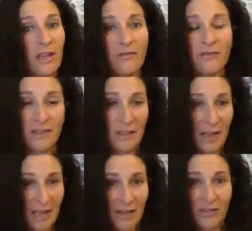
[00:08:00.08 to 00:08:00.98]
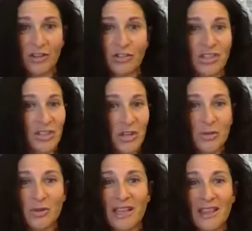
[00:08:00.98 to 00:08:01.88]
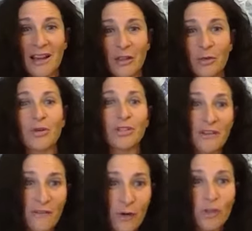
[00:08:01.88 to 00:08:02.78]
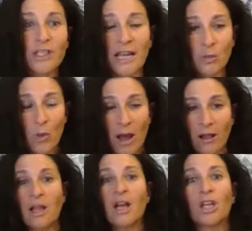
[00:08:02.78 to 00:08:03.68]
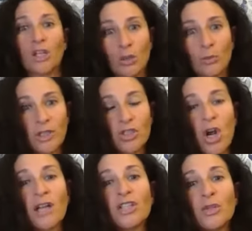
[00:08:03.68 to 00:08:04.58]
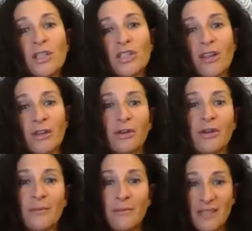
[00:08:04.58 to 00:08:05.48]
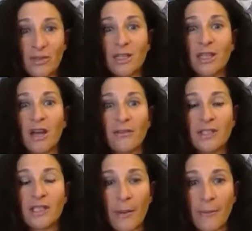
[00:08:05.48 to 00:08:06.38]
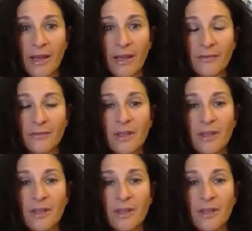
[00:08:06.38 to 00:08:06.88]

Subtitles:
if the negative energy starts within that other person first as well, you'll be drawn to each other. Misery loves company.